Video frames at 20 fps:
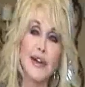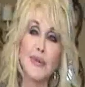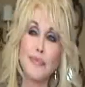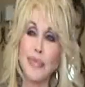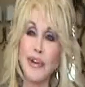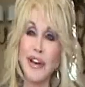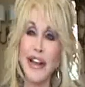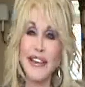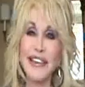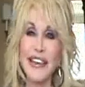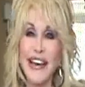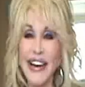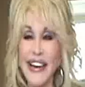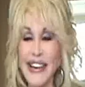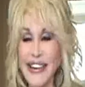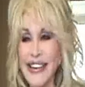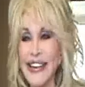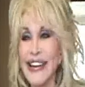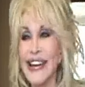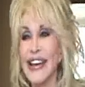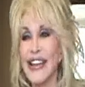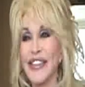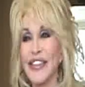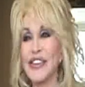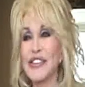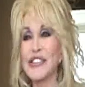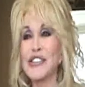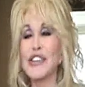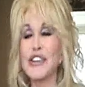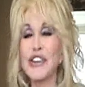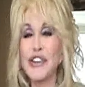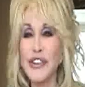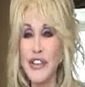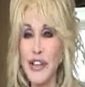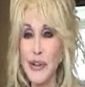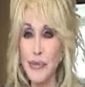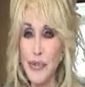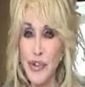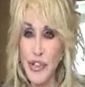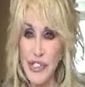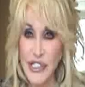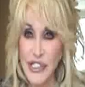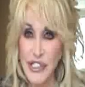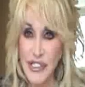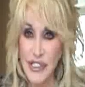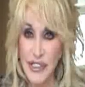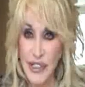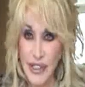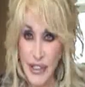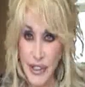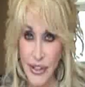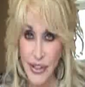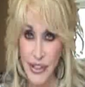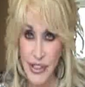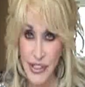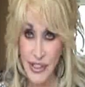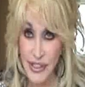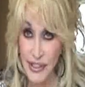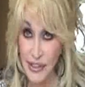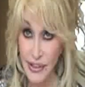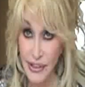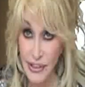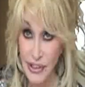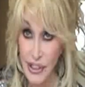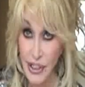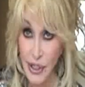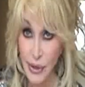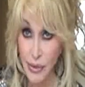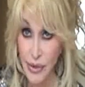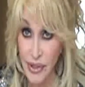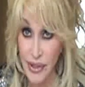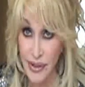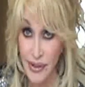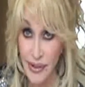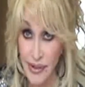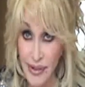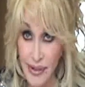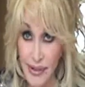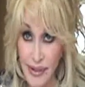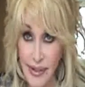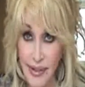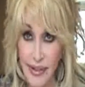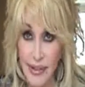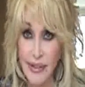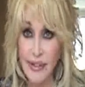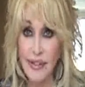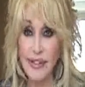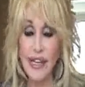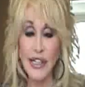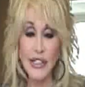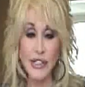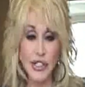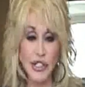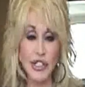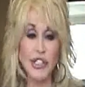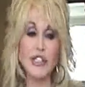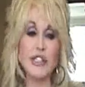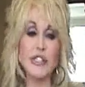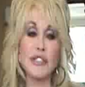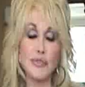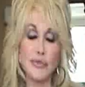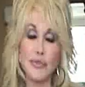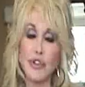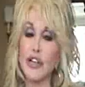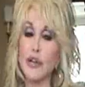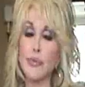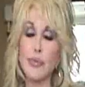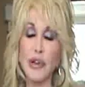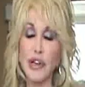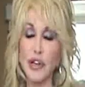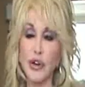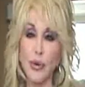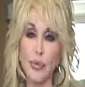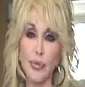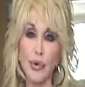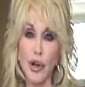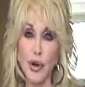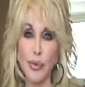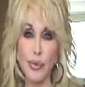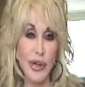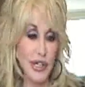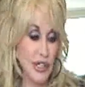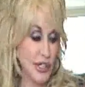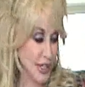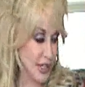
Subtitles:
But I doubt it. There's a girl named Kristen Chenoweth, and she's really big on Broadway.